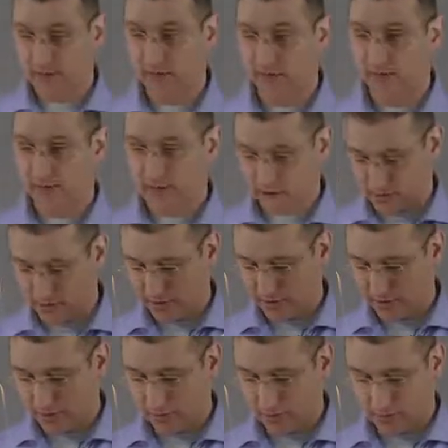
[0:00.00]
the
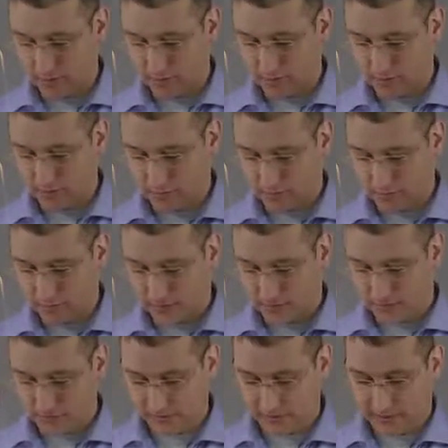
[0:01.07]
lecture on
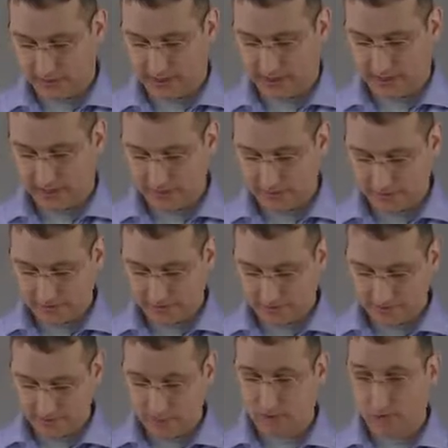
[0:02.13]
Penrose diagrams,
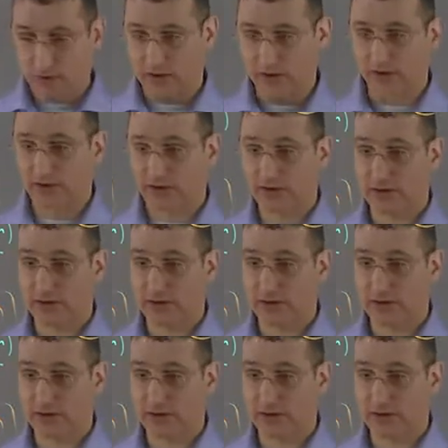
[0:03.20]
one can